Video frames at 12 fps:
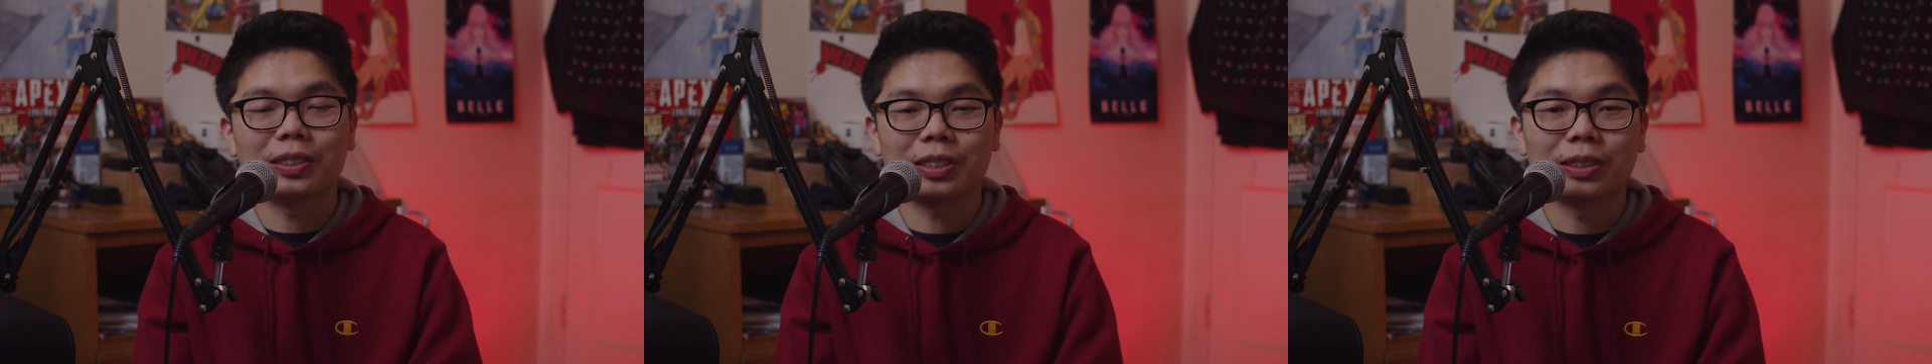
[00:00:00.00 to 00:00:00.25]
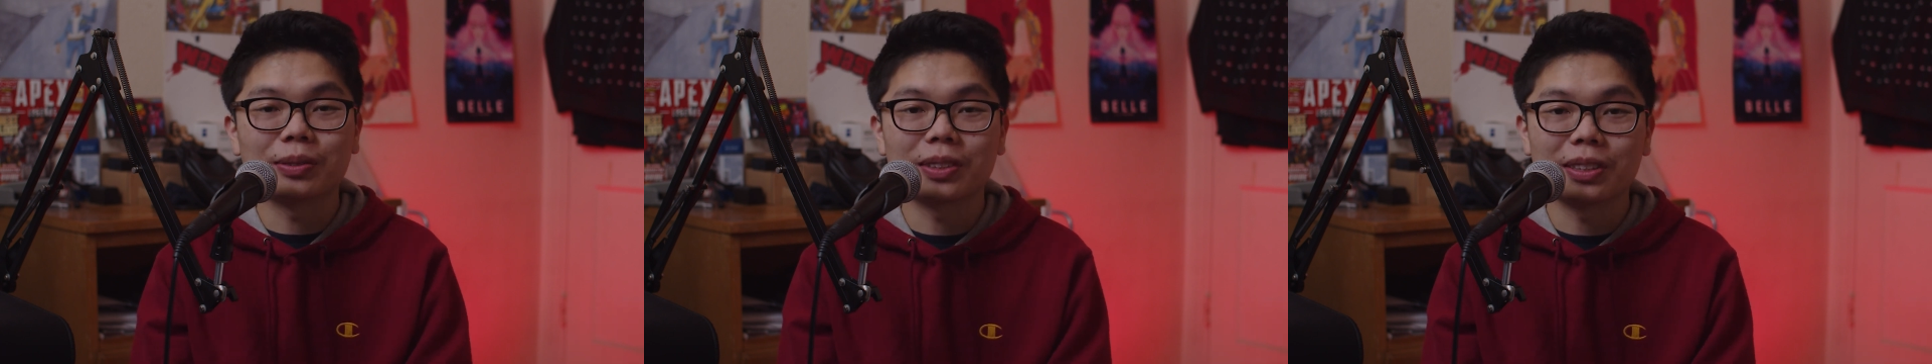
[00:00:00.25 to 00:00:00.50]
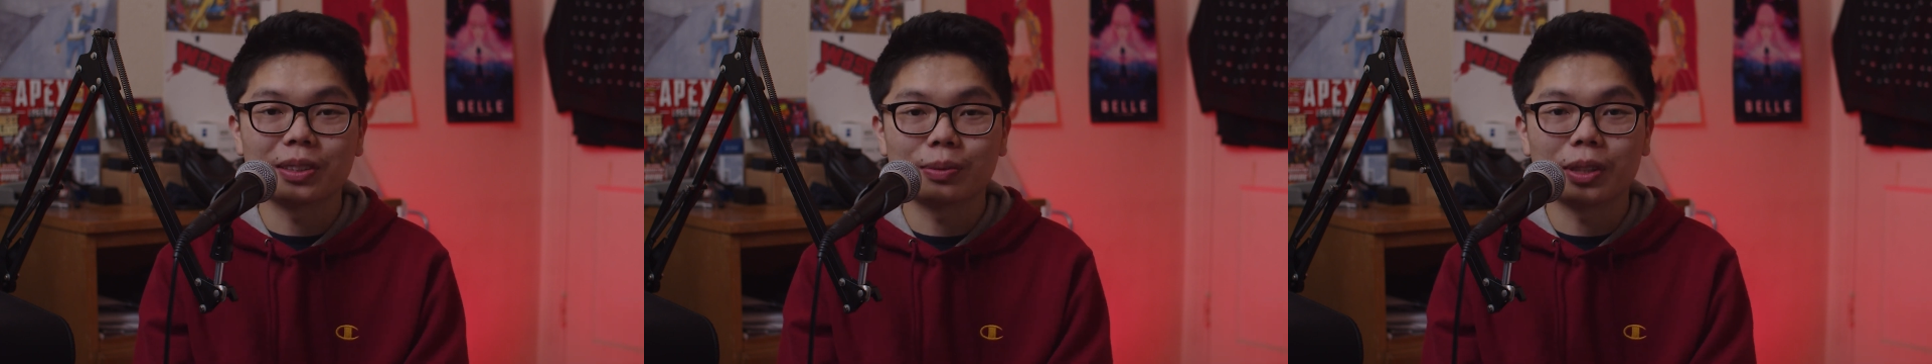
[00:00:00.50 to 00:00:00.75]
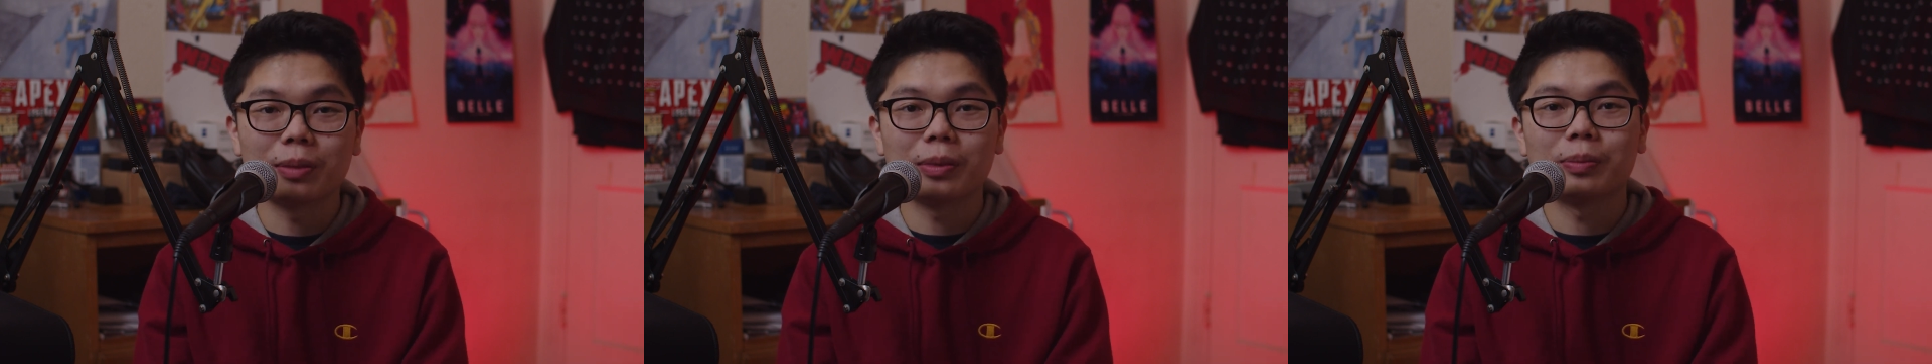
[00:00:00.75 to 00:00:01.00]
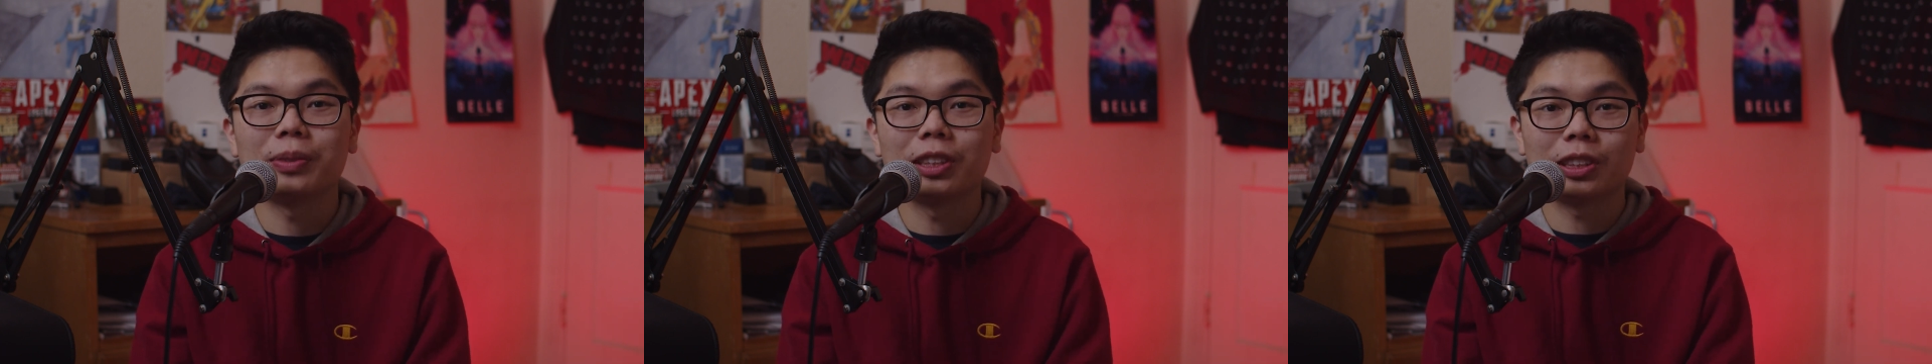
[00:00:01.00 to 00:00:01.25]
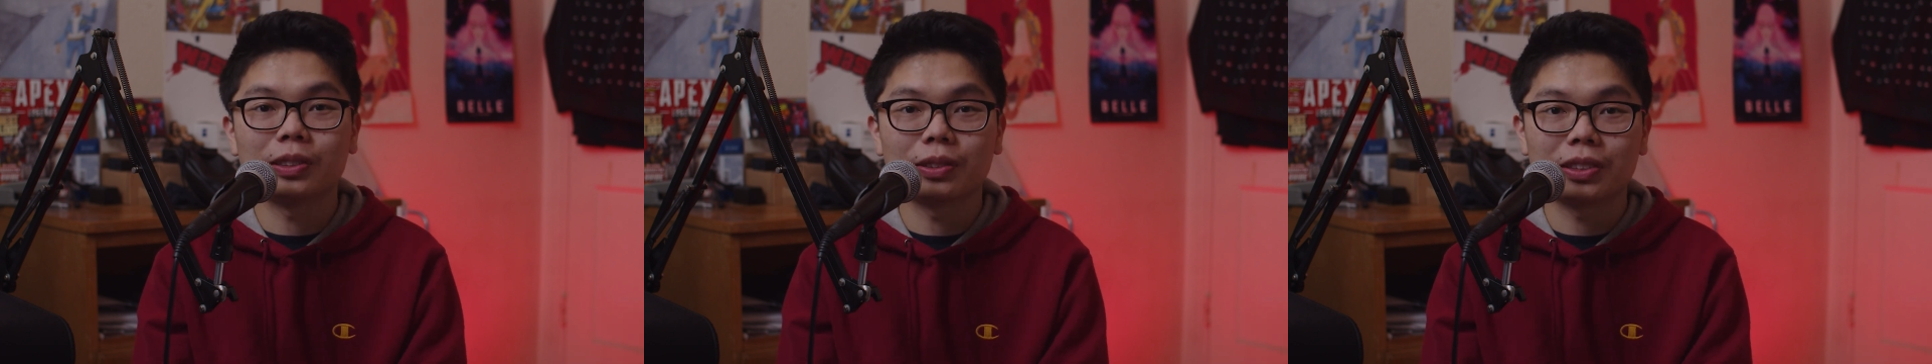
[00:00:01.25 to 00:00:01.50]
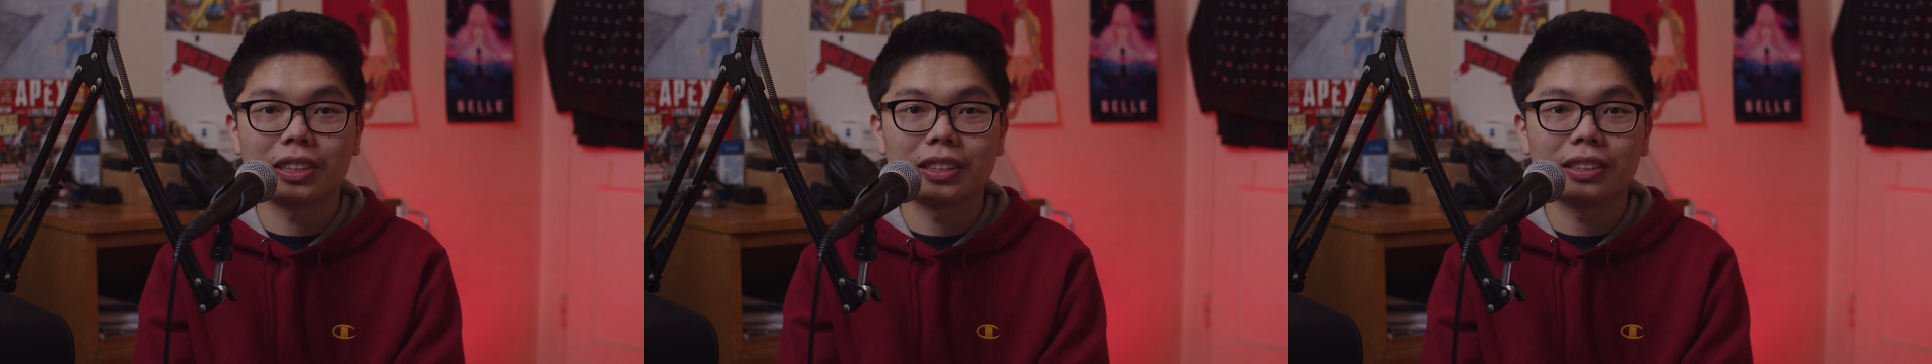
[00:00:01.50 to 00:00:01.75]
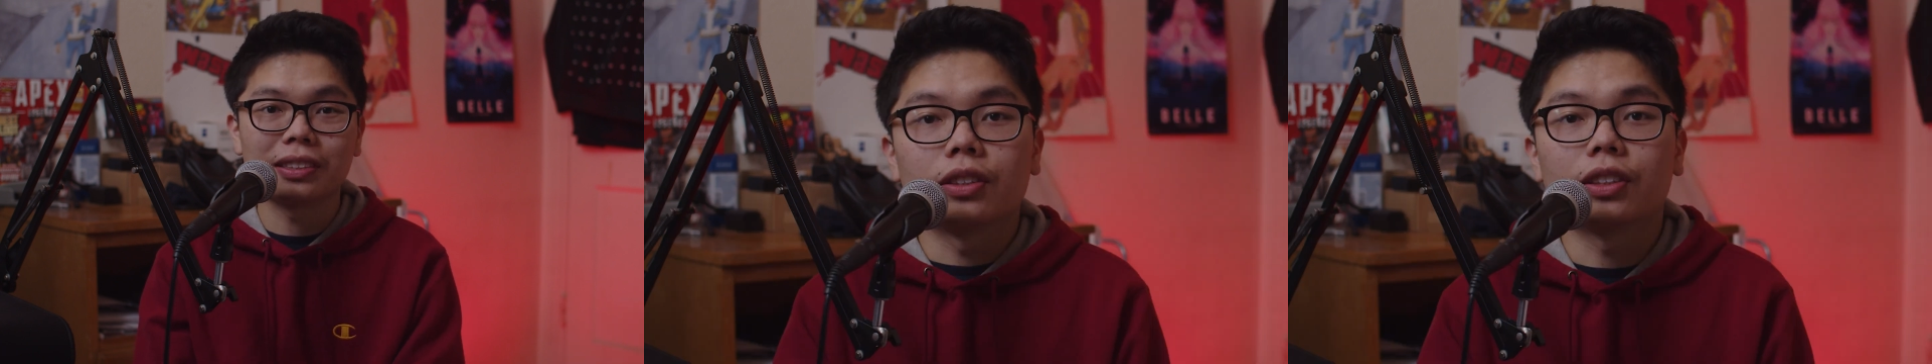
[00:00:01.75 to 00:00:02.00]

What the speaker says: still within the realm of PG-13. To